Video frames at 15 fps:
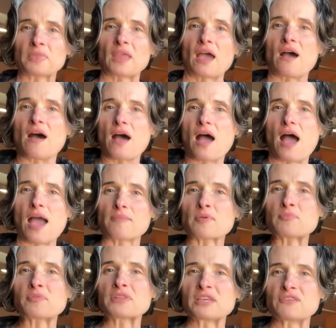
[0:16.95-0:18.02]
Now, I'm
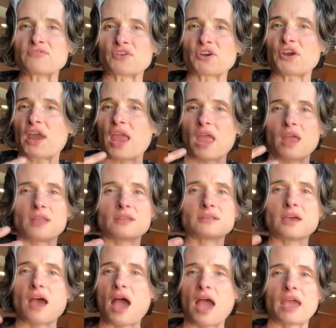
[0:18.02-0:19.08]
a believer, and
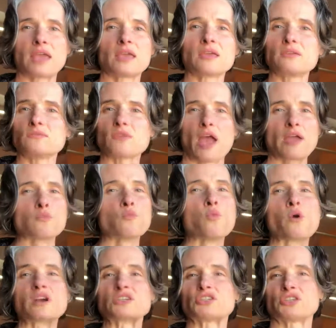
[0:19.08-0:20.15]
I
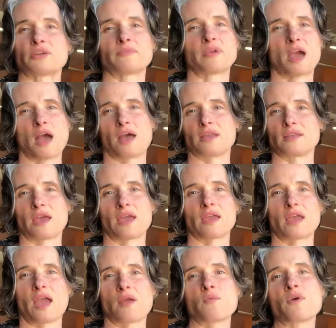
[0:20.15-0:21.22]
worship God.
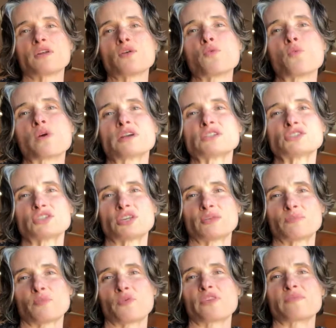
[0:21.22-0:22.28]
I want to
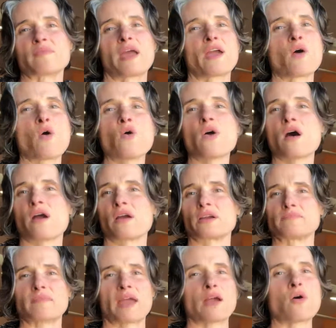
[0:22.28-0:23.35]
worship with my whole
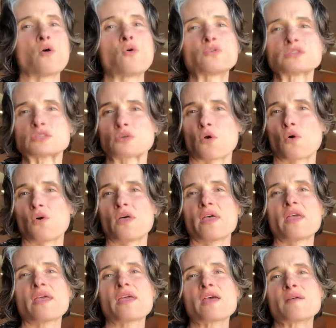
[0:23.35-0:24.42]
heart, my whole soul,
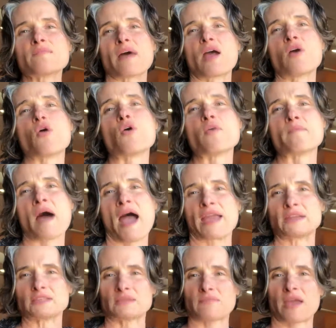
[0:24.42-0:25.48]
my whole
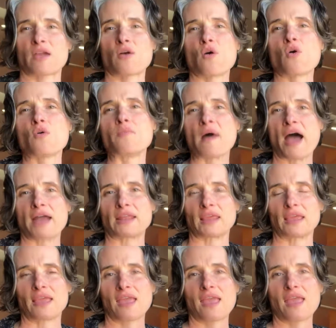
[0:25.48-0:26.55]
mind, and my whole body.